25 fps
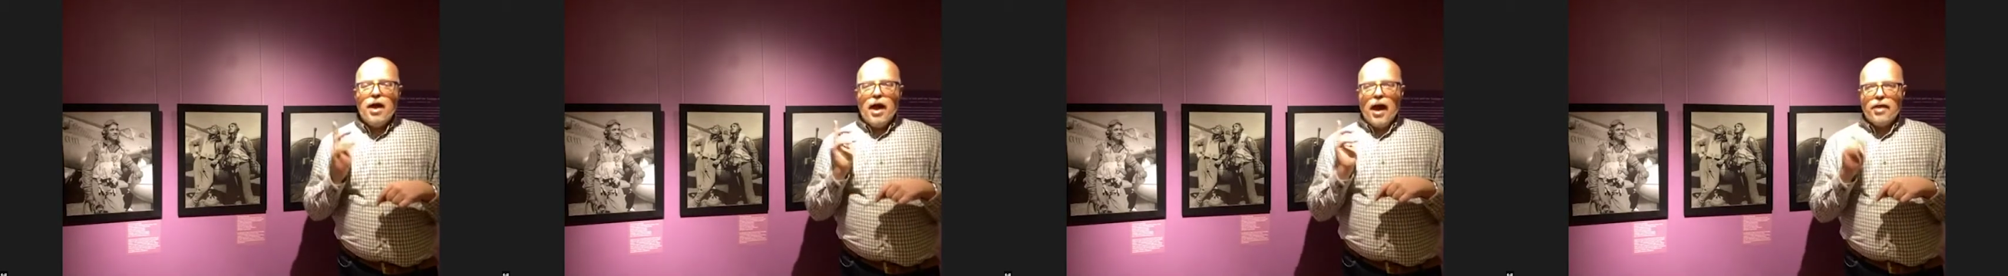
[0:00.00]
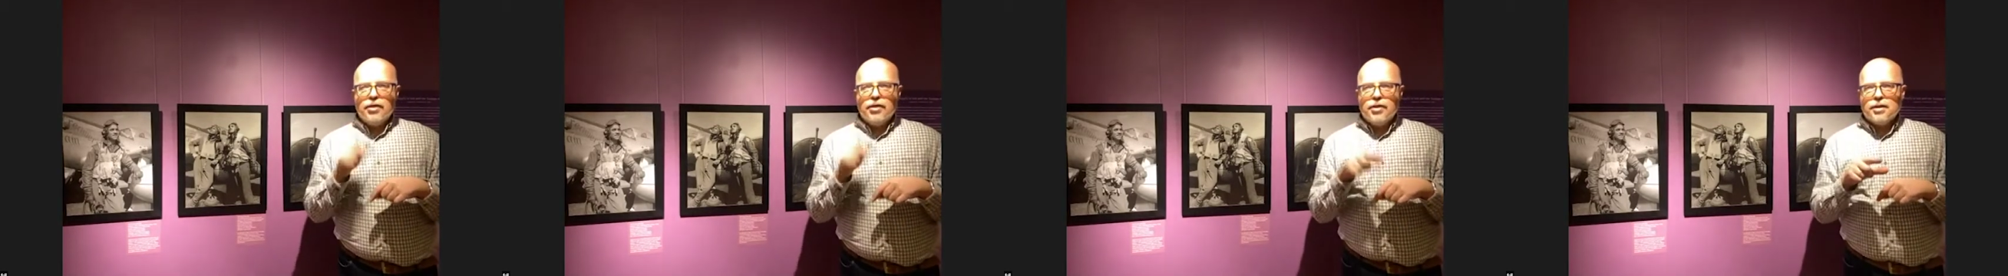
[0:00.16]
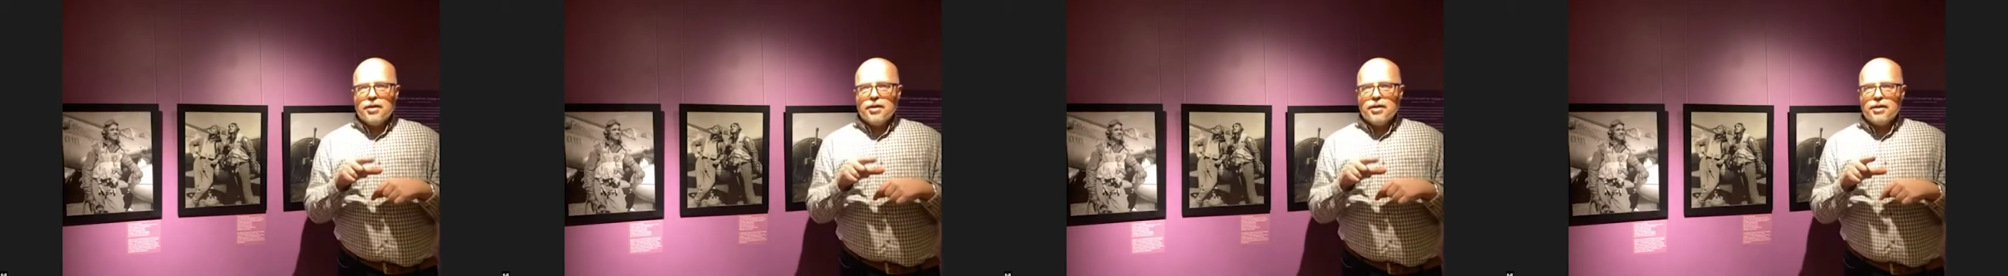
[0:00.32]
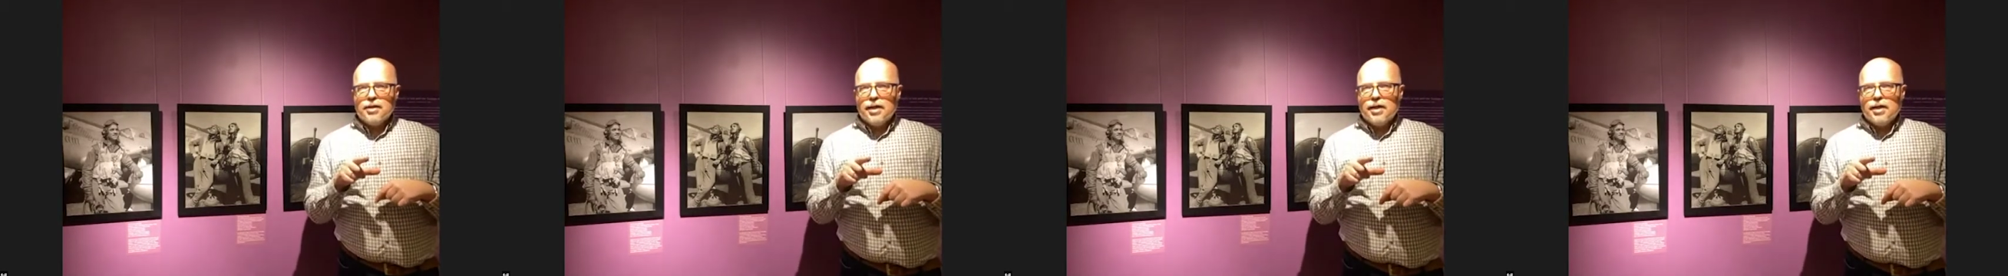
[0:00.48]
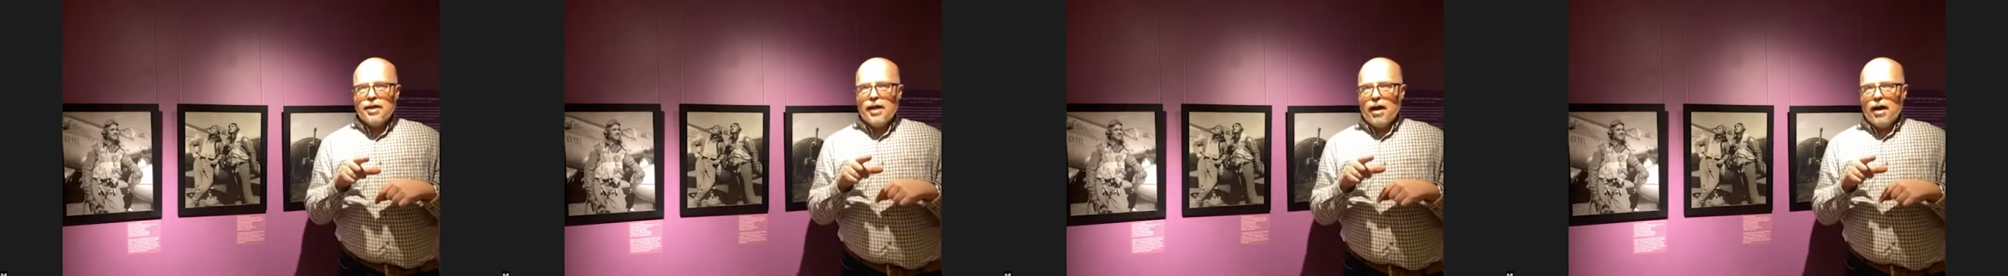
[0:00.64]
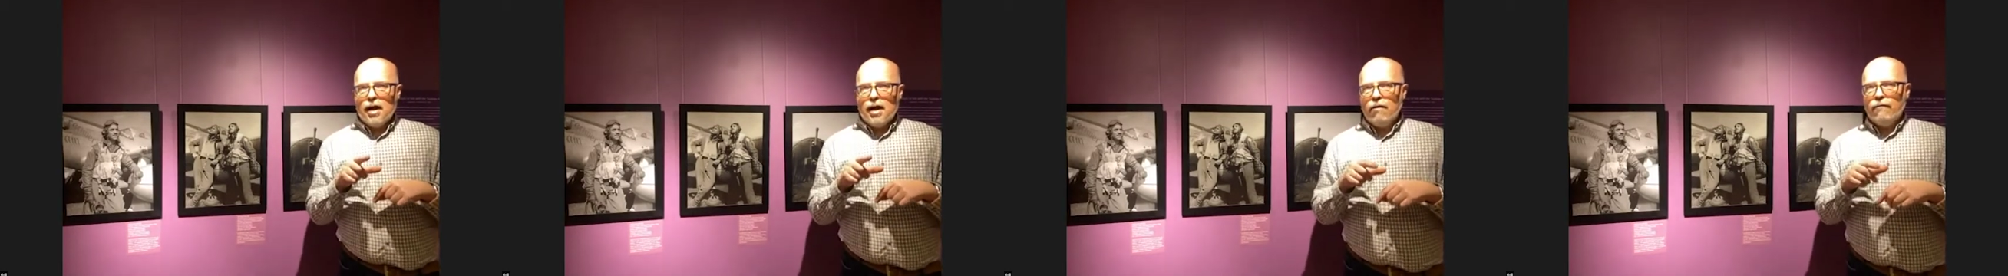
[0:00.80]
at the
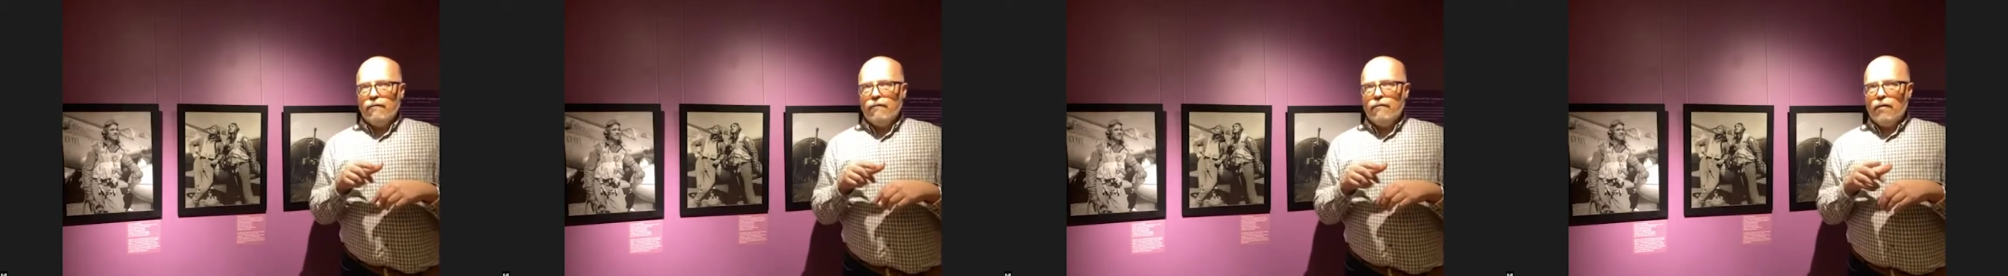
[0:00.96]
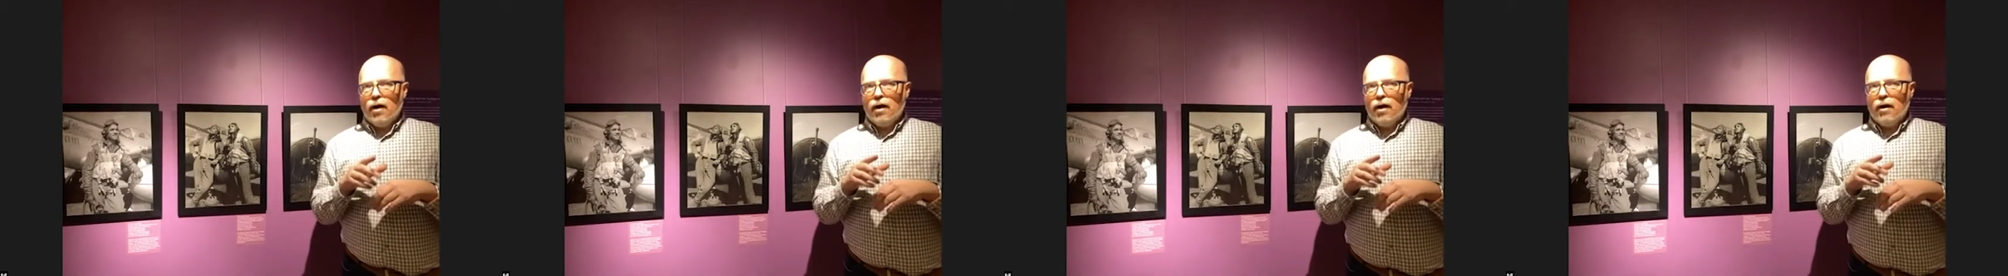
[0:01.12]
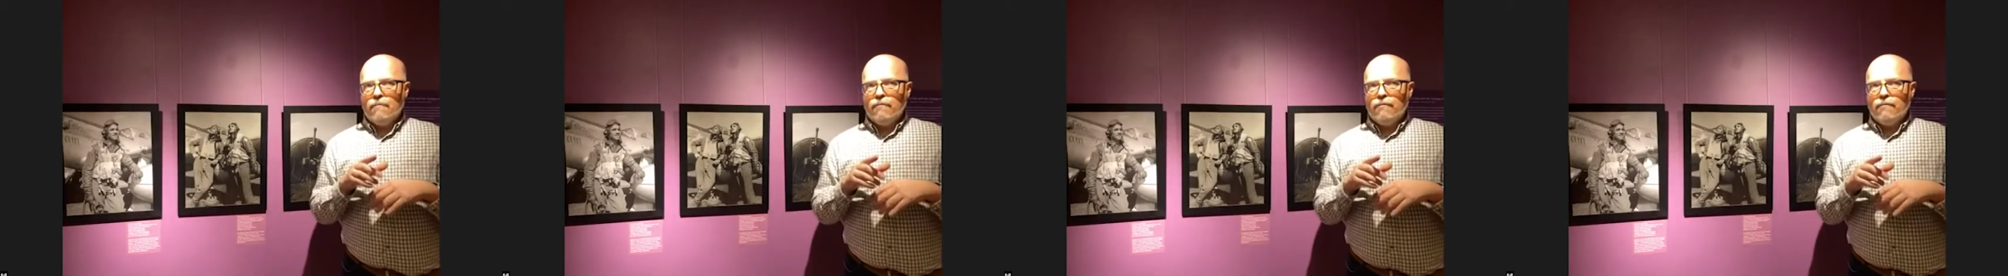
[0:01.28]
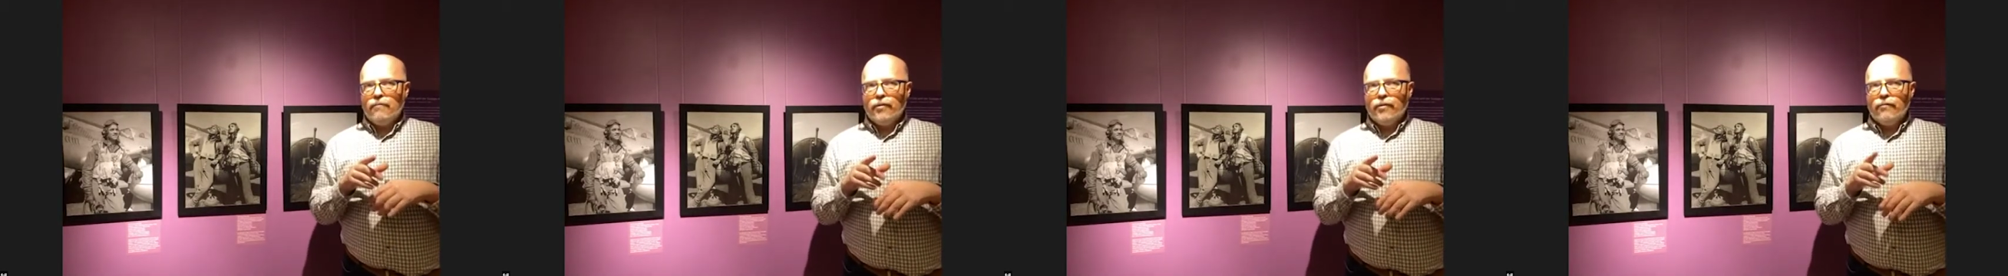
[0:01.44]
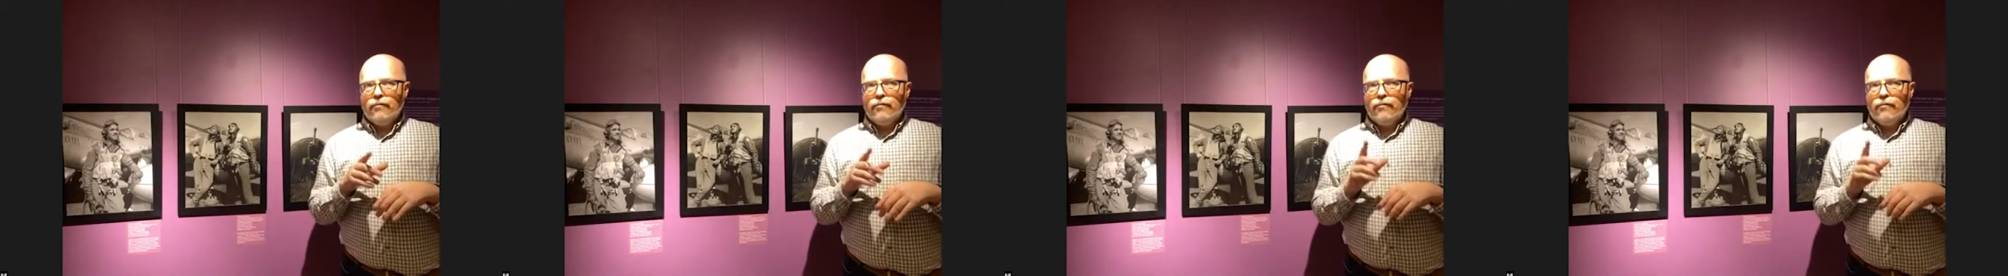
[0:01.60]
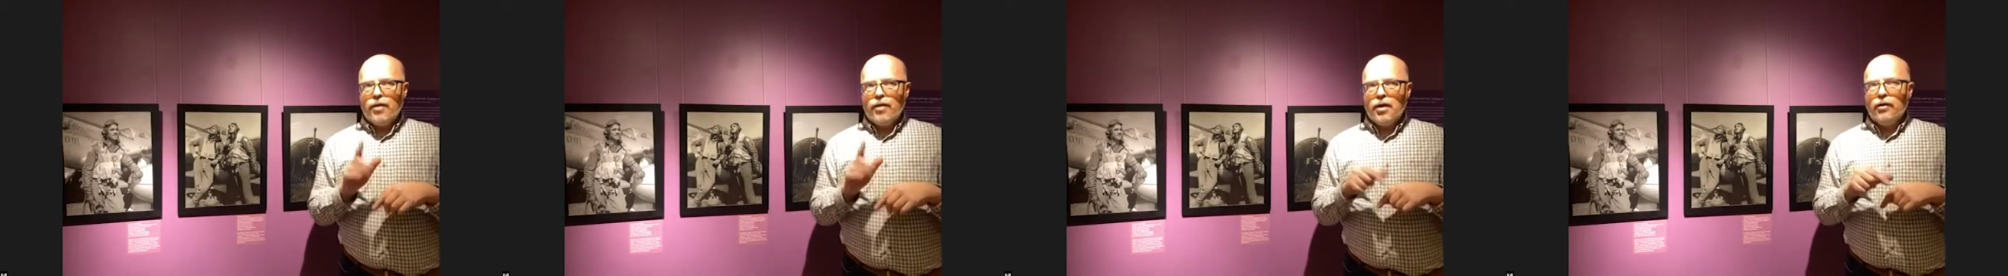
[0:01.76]
Tuskegee
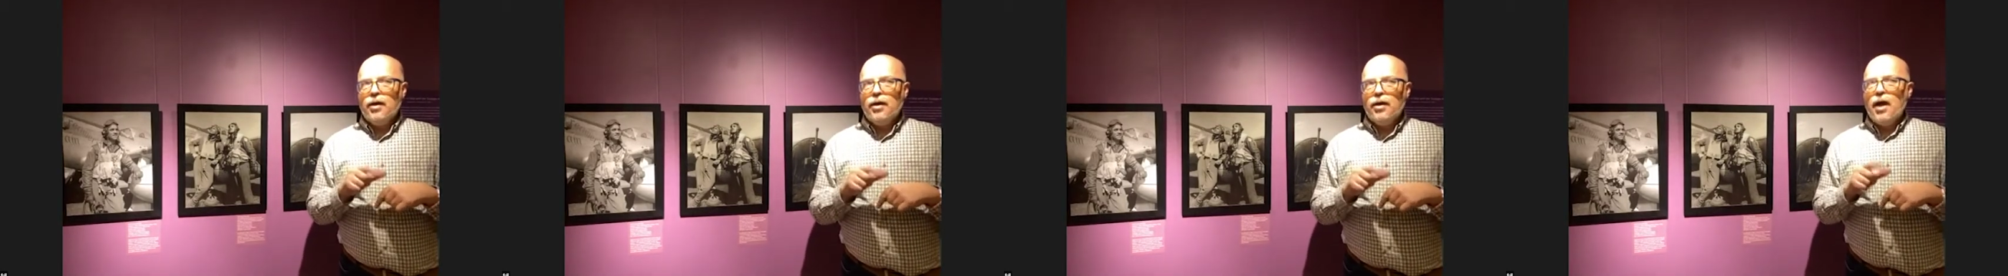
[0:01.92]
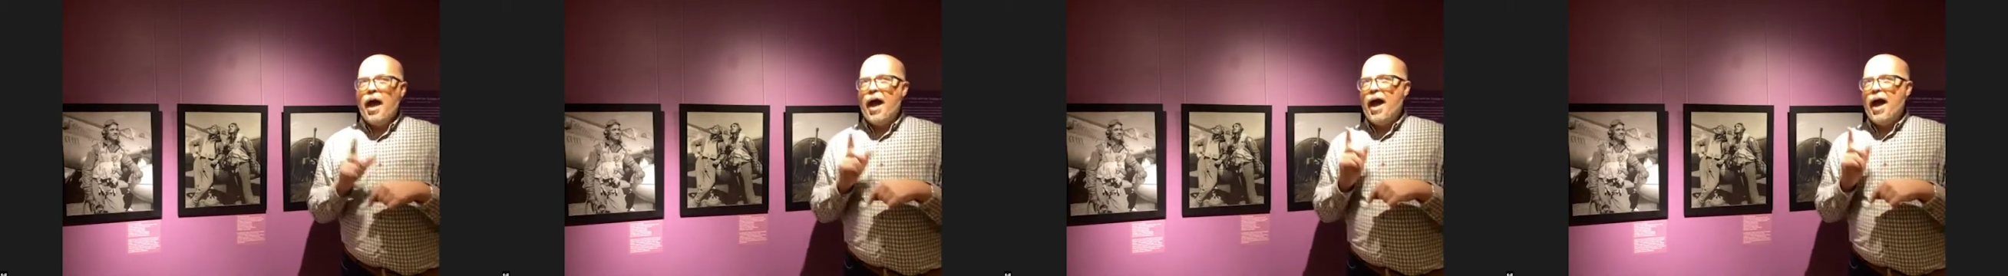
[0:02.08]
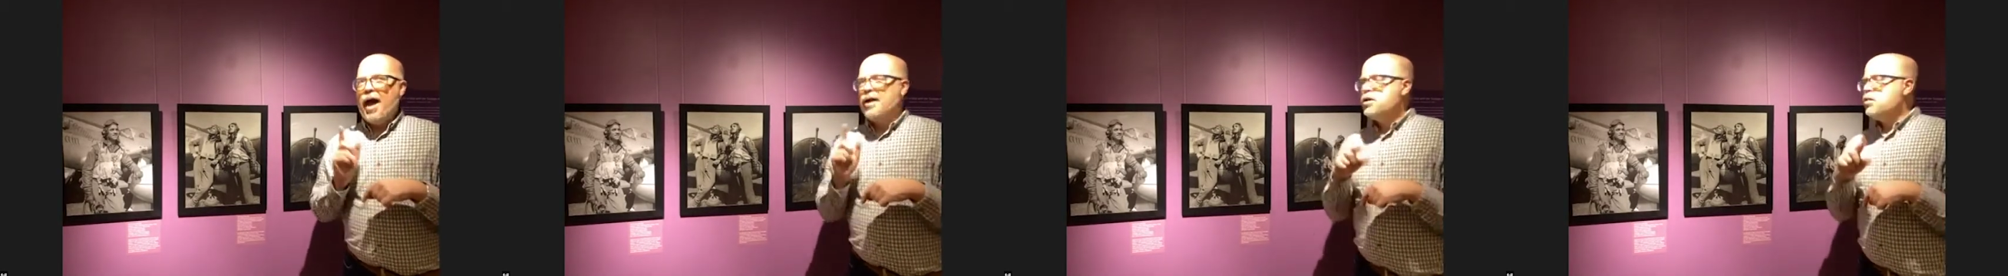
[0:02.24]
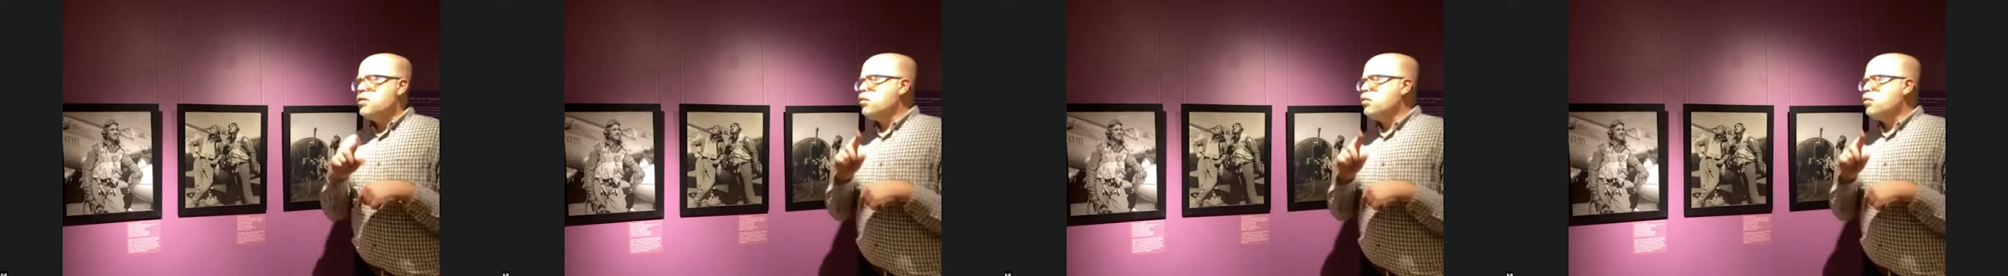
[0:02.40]
Airfield, as